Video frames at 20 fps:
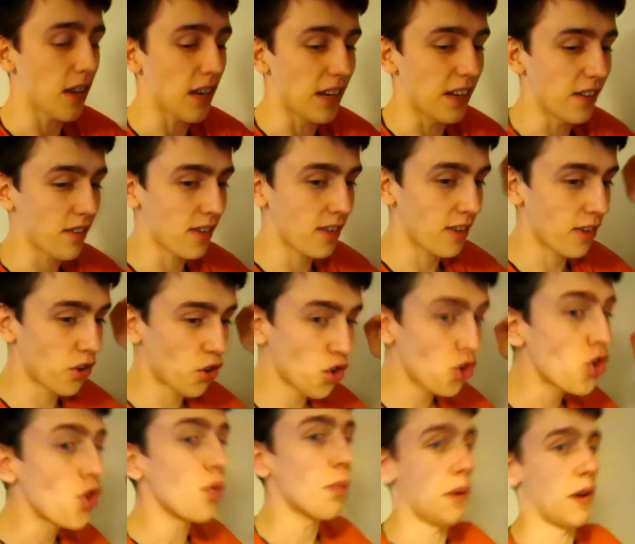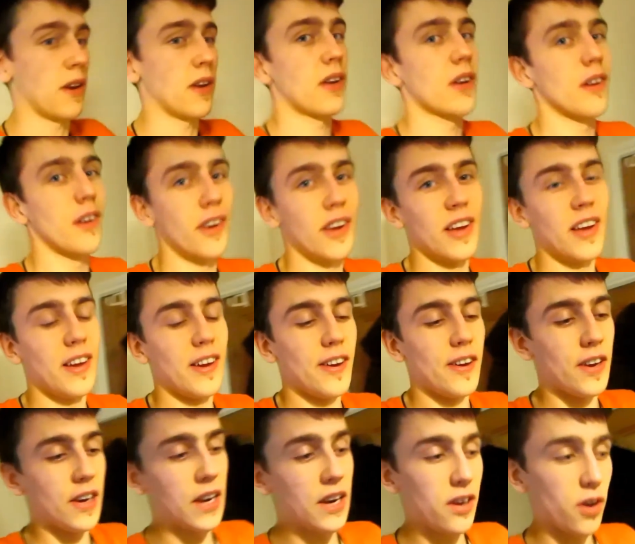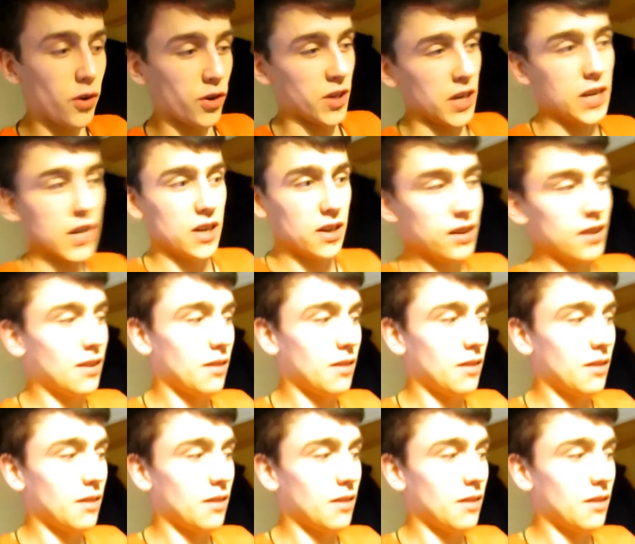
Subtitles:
is stupid and idiotic,